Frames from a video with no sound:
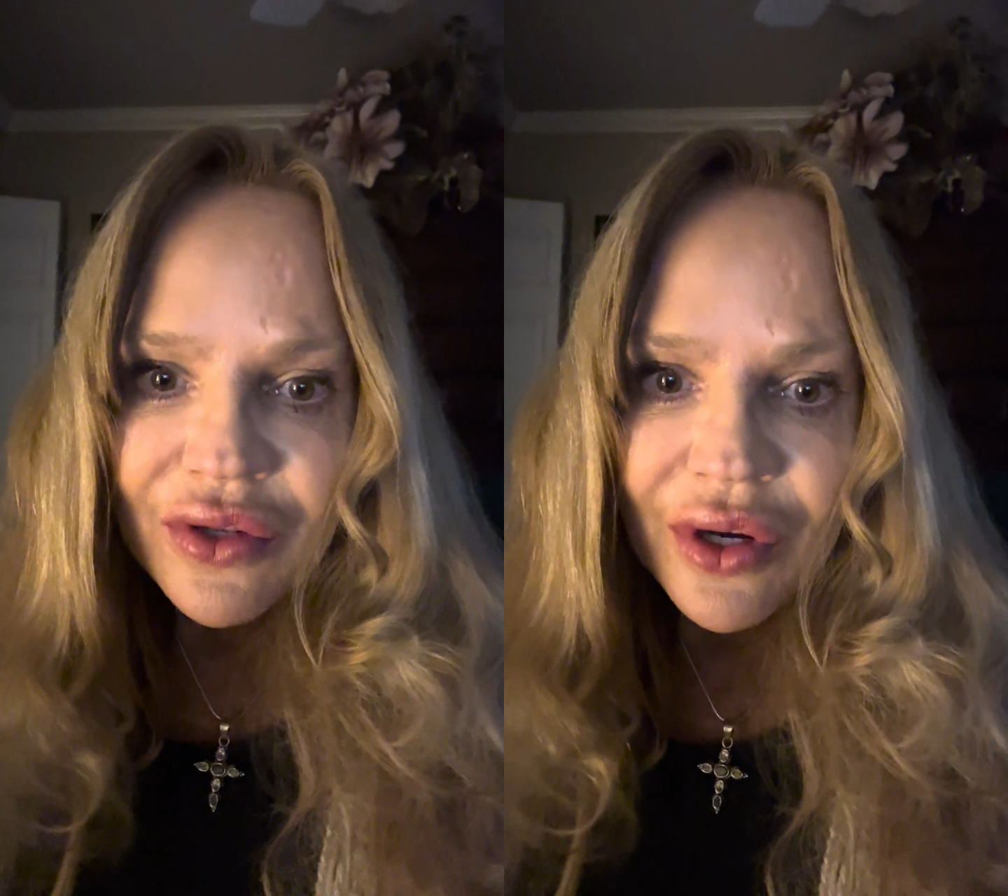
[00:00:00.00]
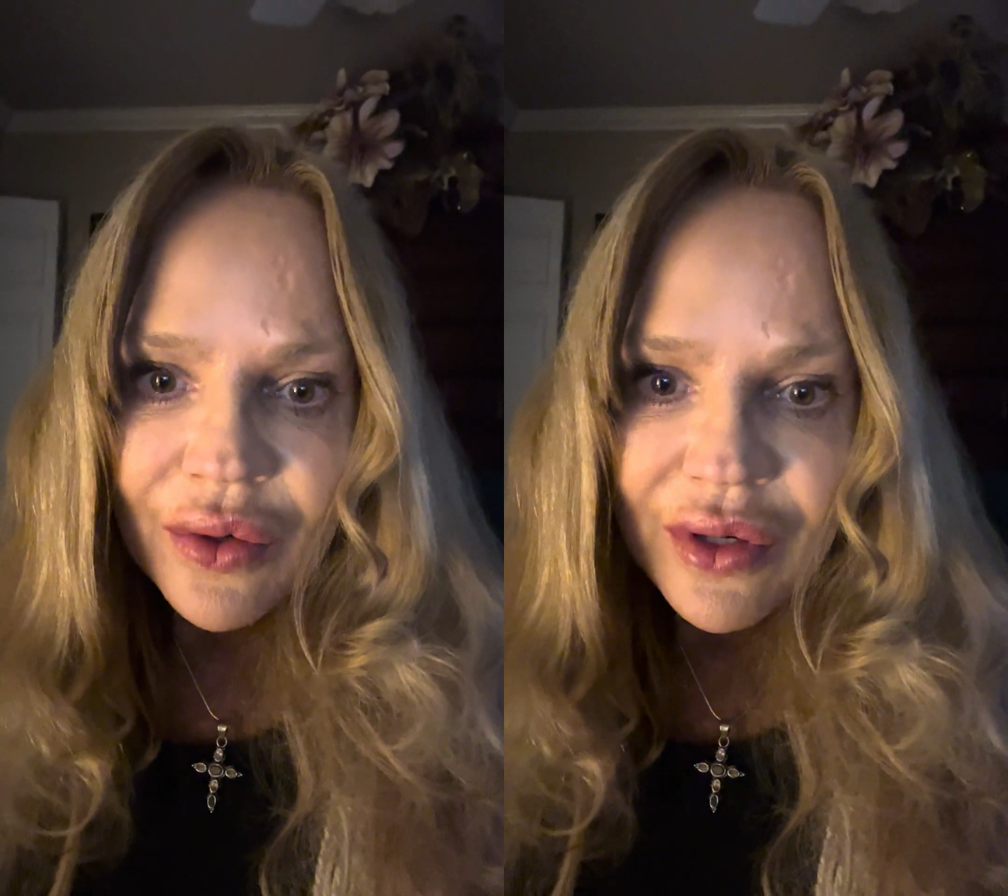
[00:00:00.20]

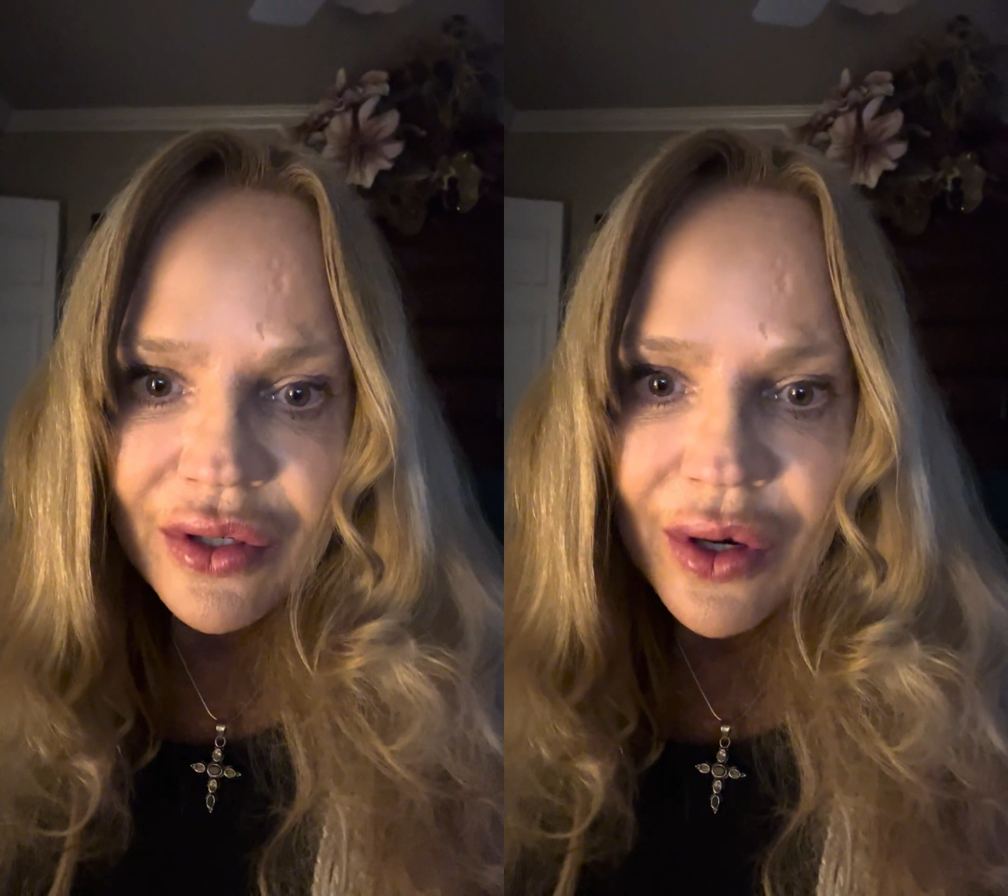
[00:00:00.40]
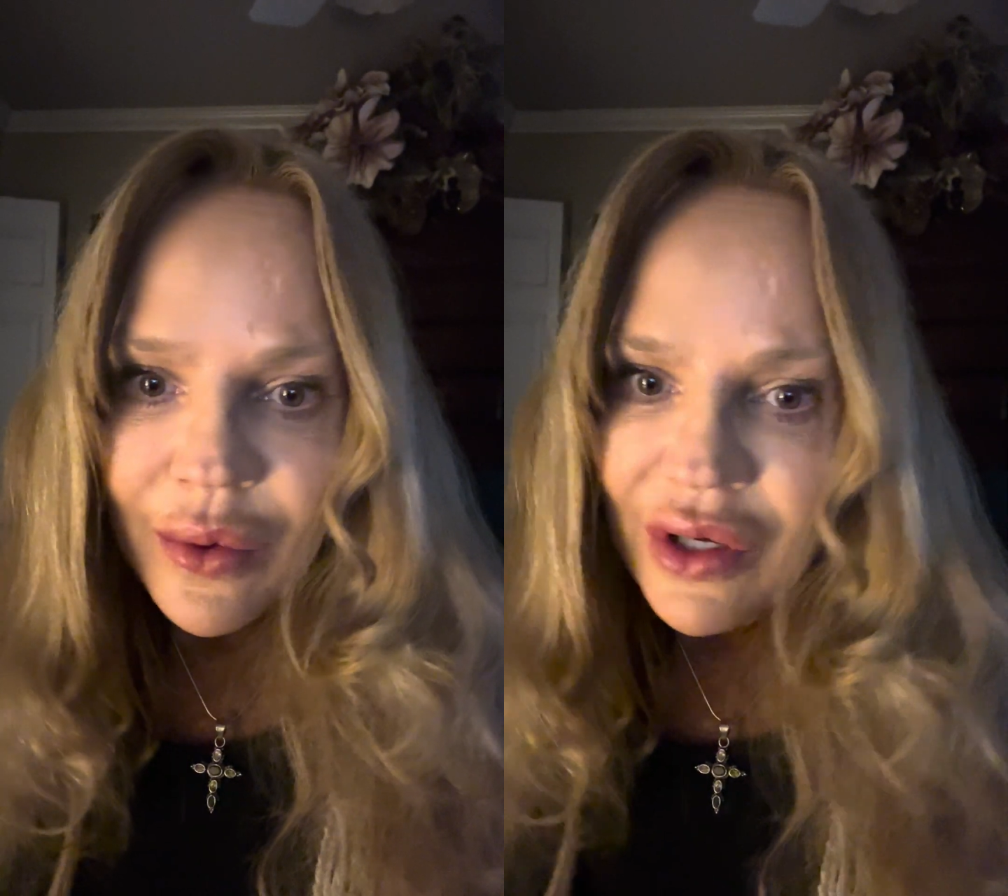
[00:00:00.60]
joke and
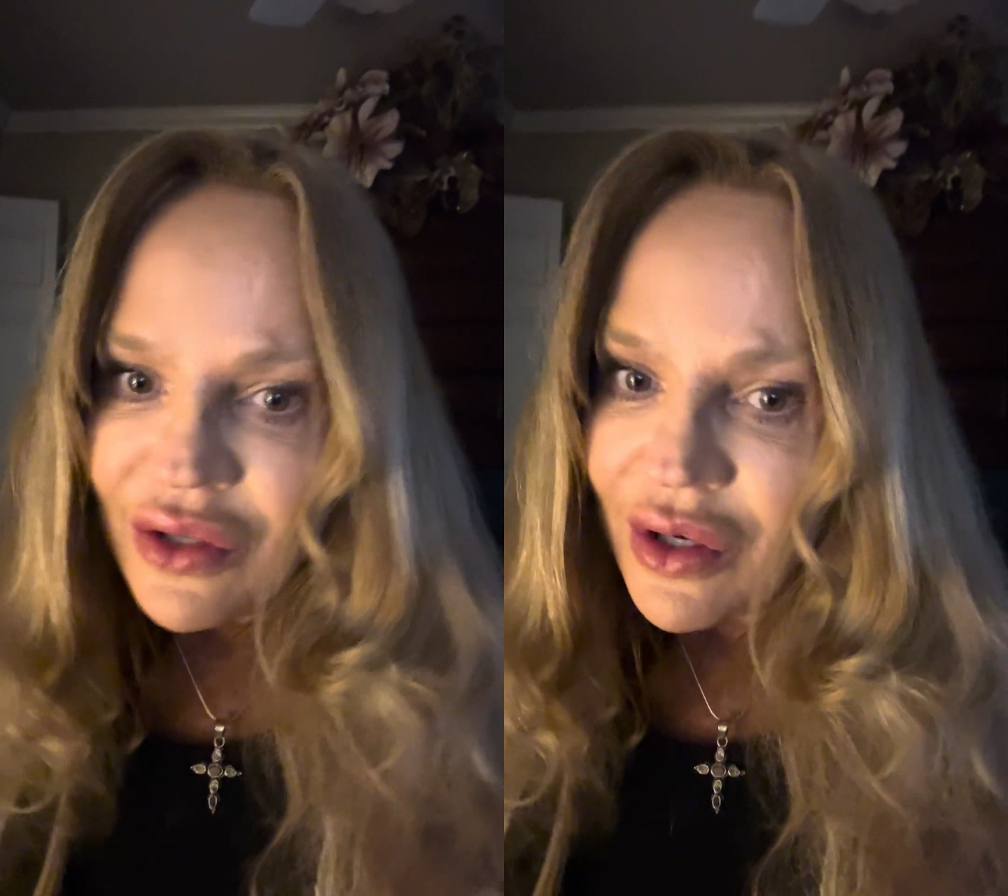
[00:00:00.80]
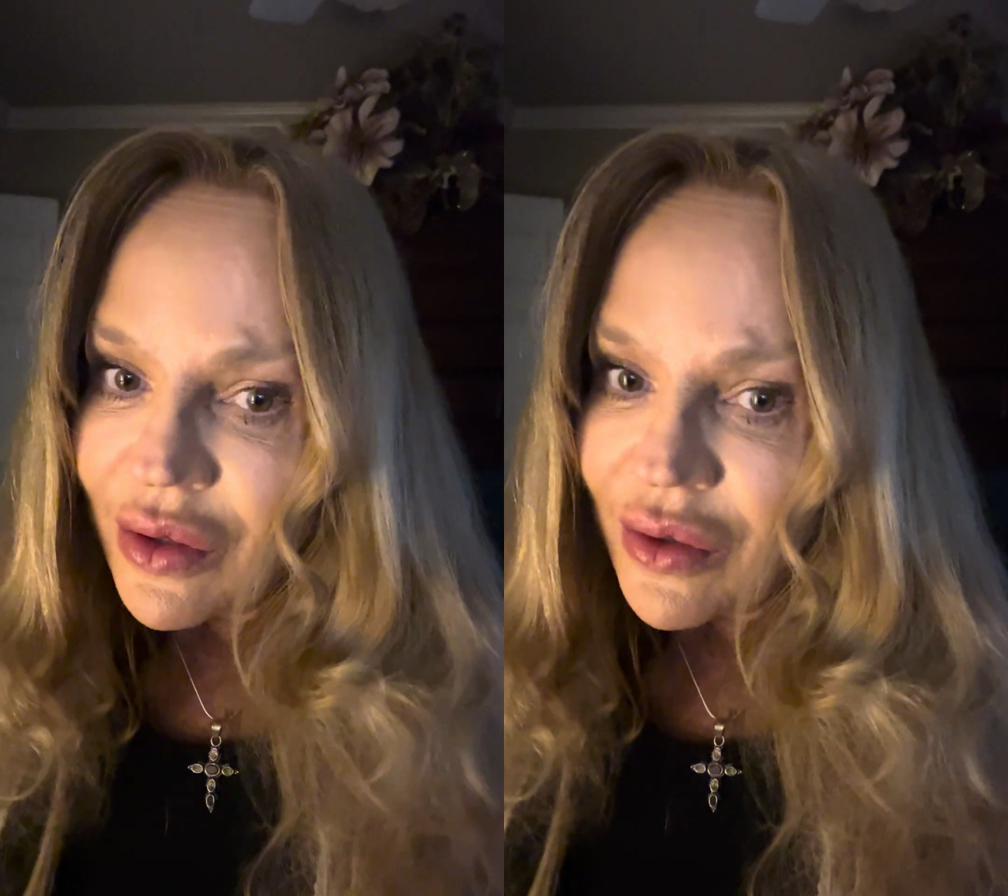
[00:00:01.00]
know each
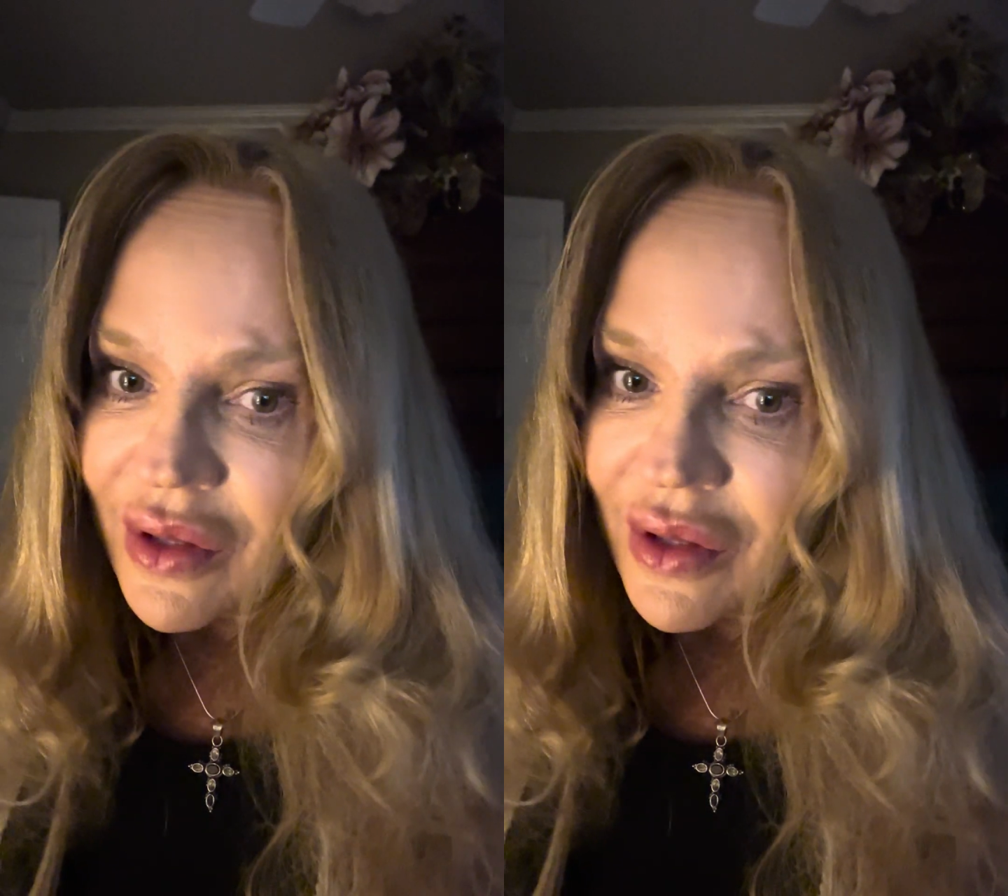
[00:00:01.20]
other.